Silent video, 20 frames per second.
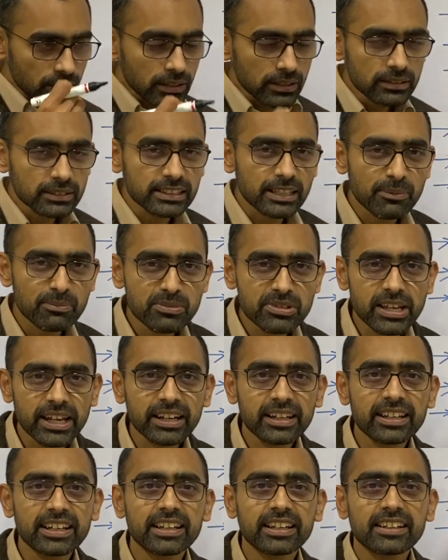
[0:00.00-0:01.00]

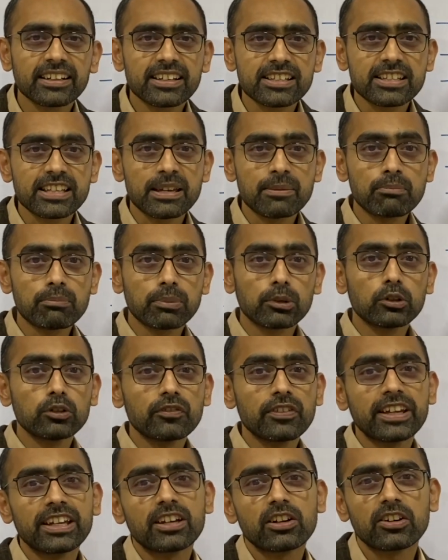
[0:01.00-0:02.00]
subject here is
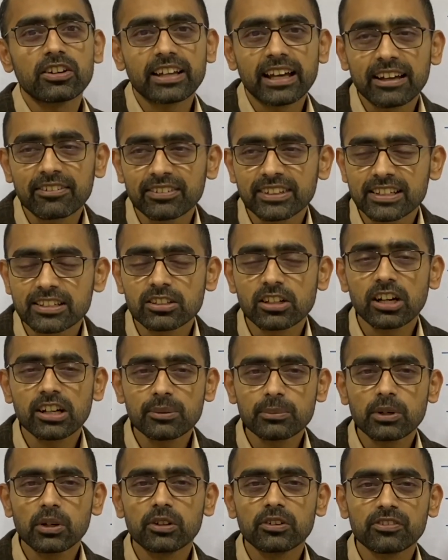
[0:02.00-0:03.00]
improving your DAF. It is not
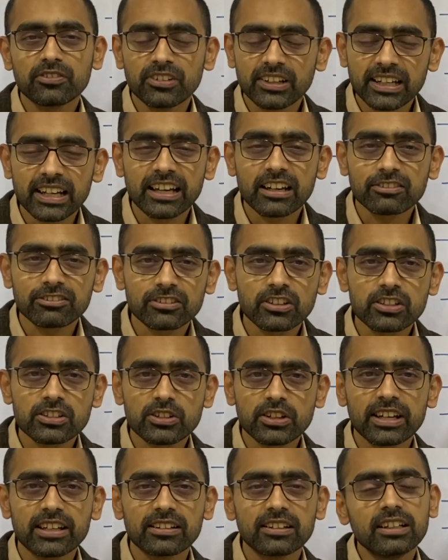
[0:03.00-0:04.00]
about filling. Of course
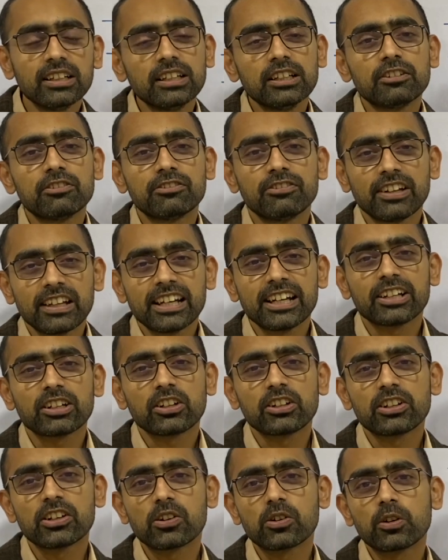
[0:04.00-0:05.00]
you can fill it
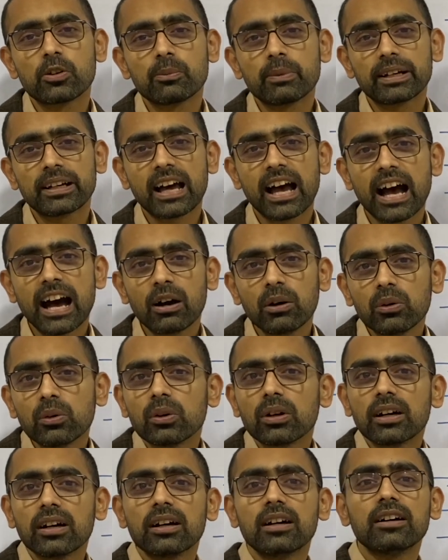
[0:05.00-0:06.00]
on your own, but
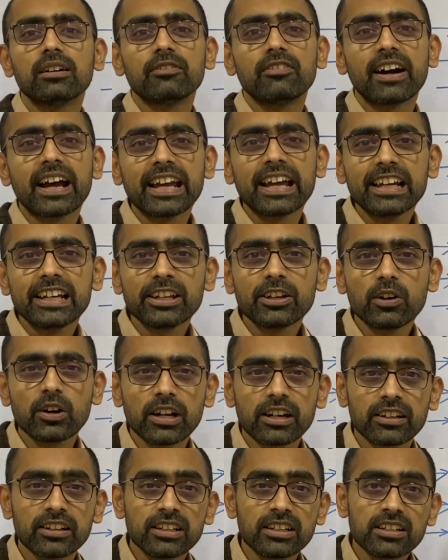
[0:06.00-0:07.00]
how while you
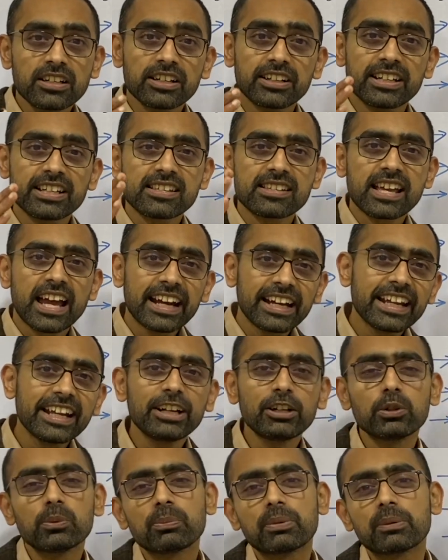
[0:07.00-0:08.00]
are deciding
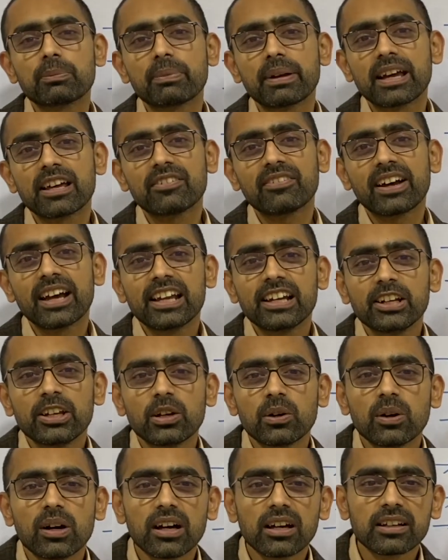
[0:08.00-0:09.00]
to prepare, while
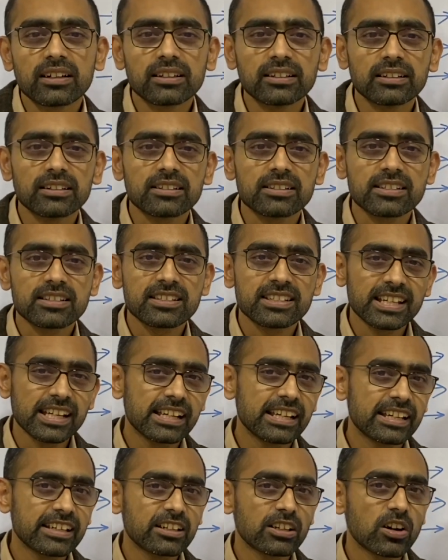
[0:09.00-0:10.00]
you are still
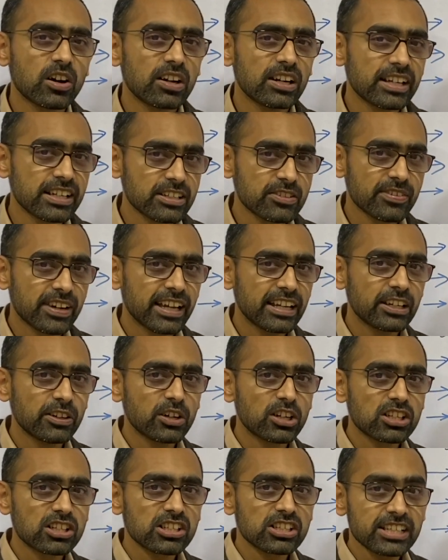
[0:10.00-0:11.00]
in college, while you
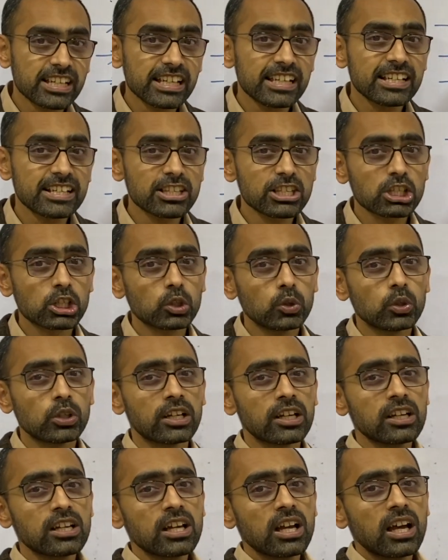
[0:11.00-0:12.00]
are still in
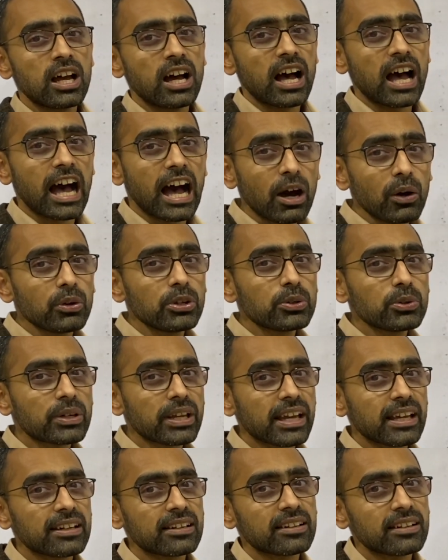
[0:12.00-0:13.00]
school, how you
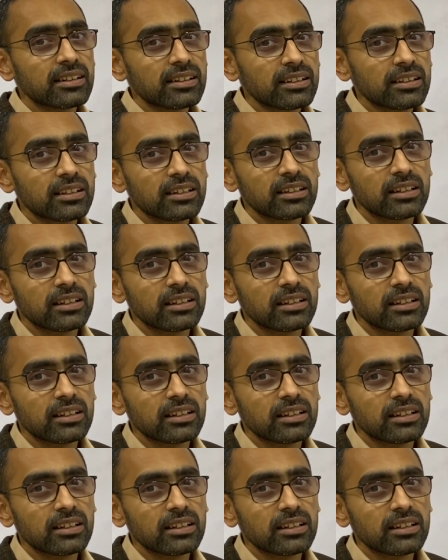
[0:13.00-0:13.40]
can